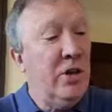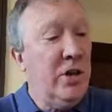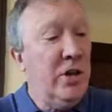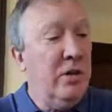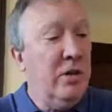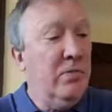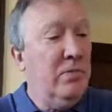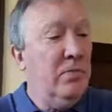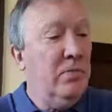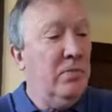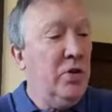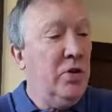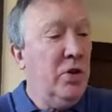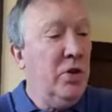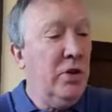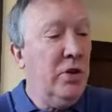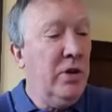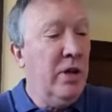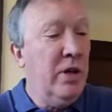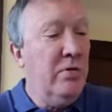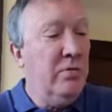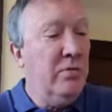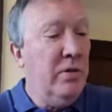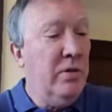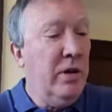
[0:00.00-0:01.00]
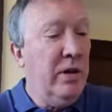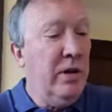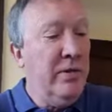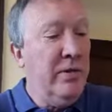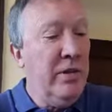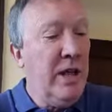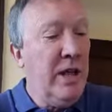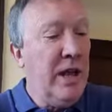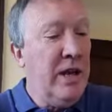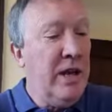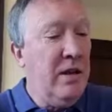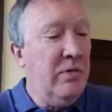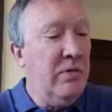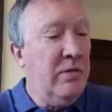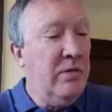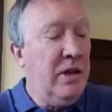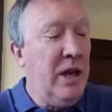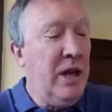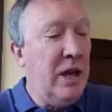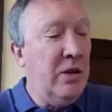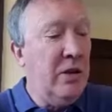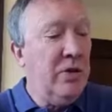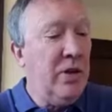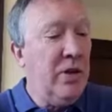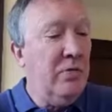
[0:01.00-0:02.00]
do, should do. And then you
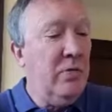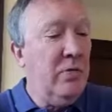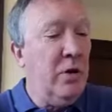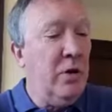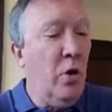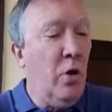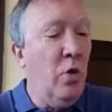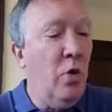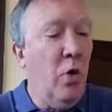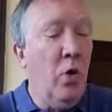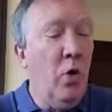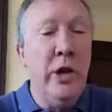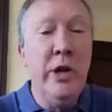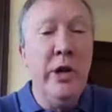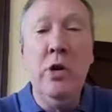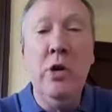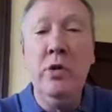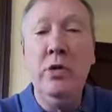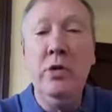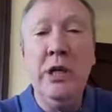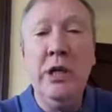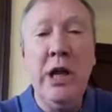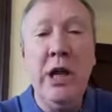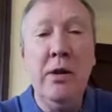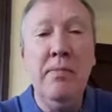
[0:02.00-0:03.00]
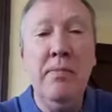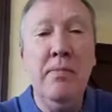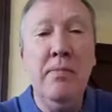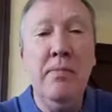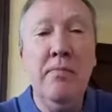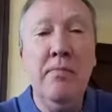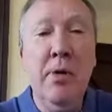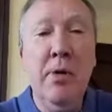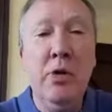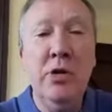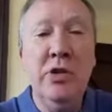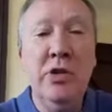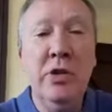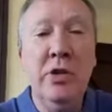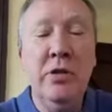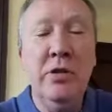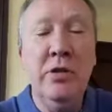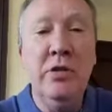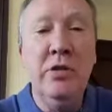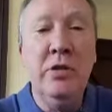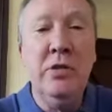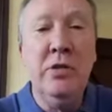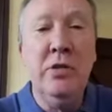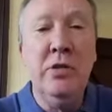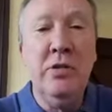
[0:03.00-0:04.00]
know, so all in all, you know,
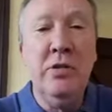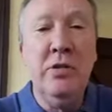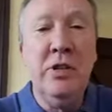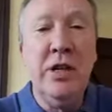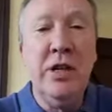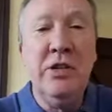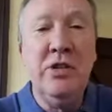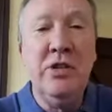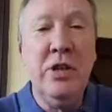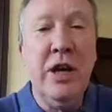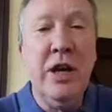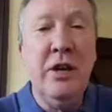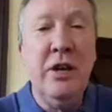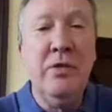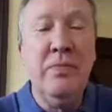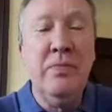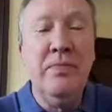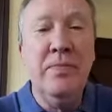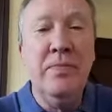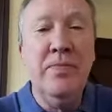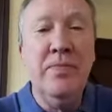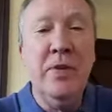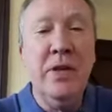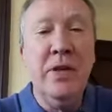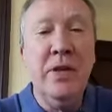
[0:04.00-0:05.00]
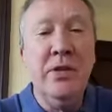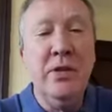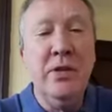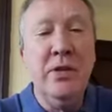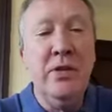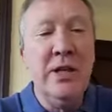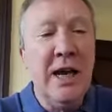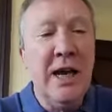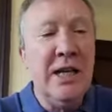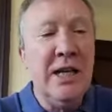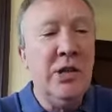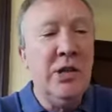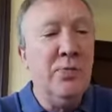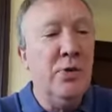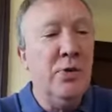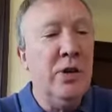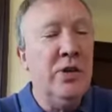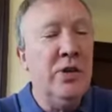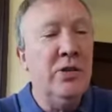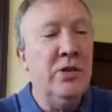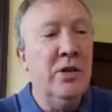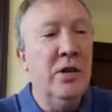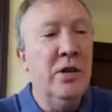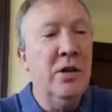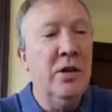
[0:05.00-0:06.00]
Morrison's, Tesco,
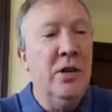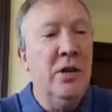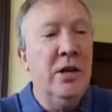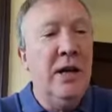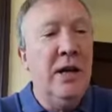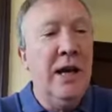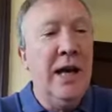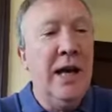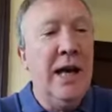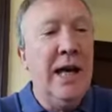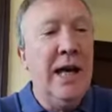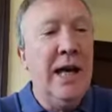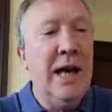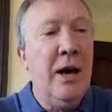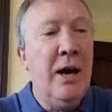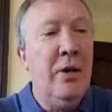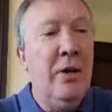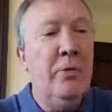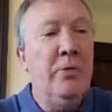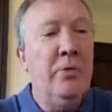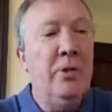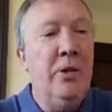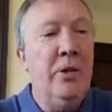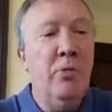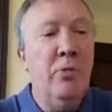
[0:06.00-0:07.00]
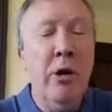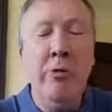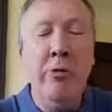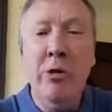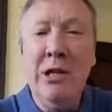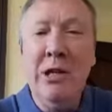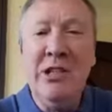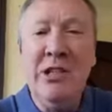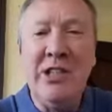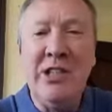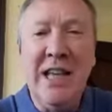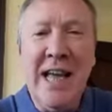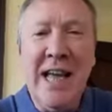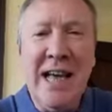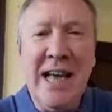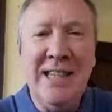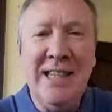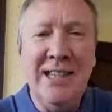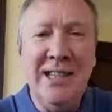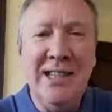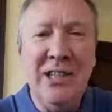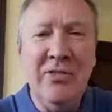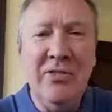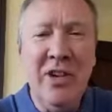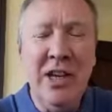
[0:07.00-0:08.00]
Sainsbury's, uh, you won't really see
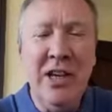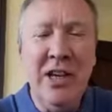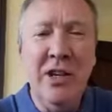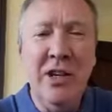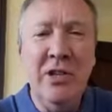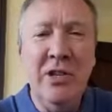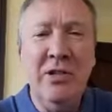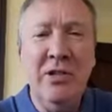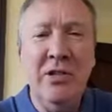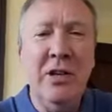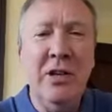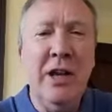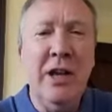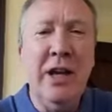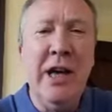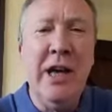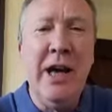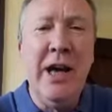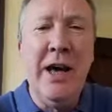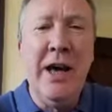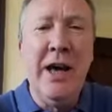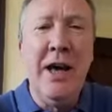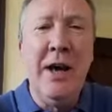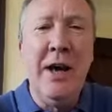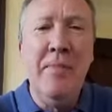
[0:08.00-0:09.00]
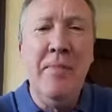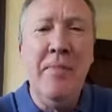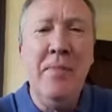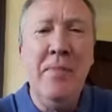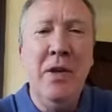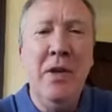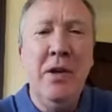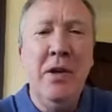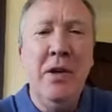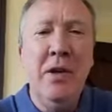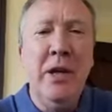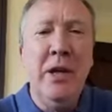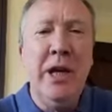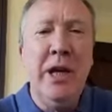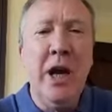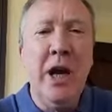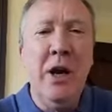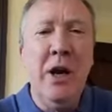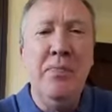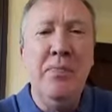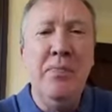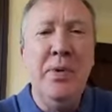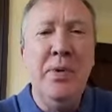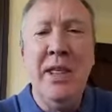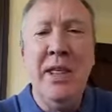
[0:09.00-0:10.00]
Asda's figures, um, you know,
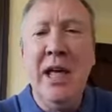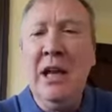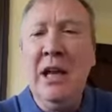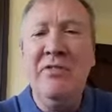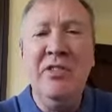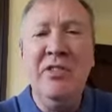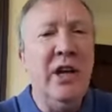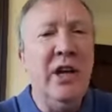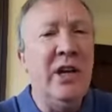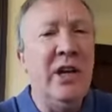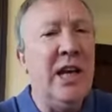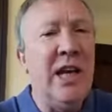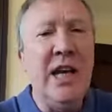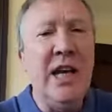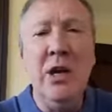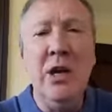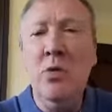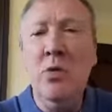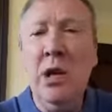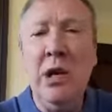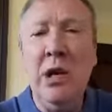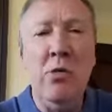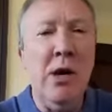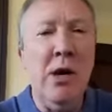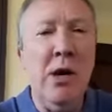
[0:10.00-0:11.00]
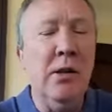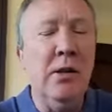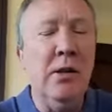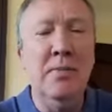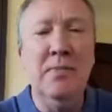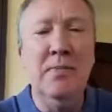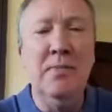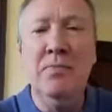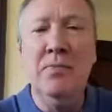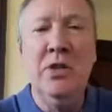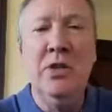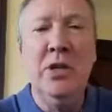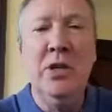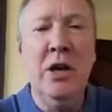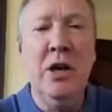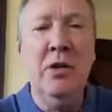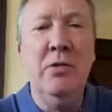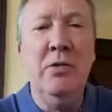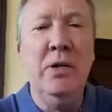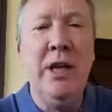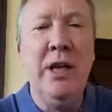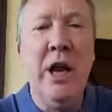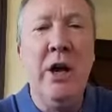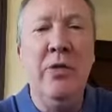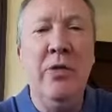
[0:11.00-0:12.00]
but they'll have done equally well. So
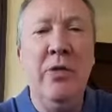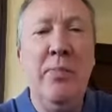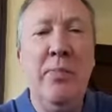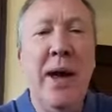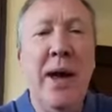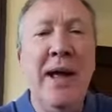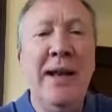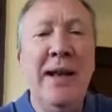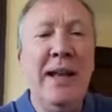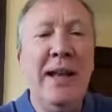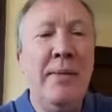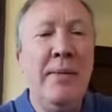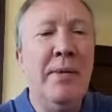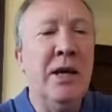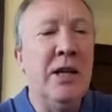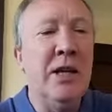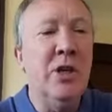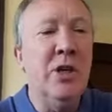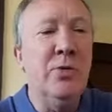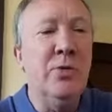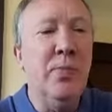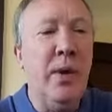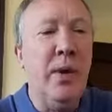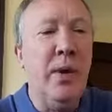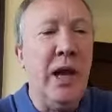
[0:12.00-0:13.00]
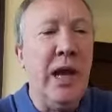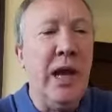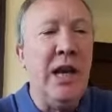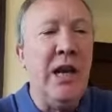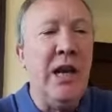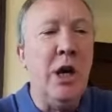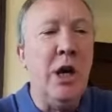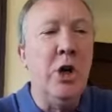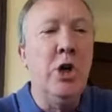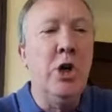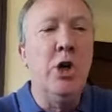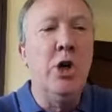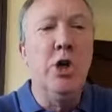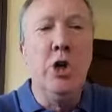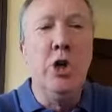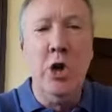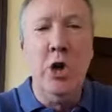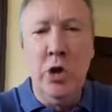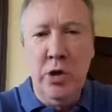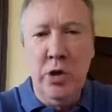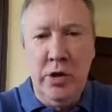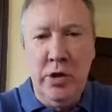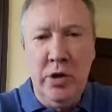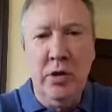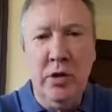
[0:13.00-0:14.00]
you know, the pandemic has been
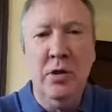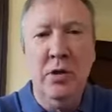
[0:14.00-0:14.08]
good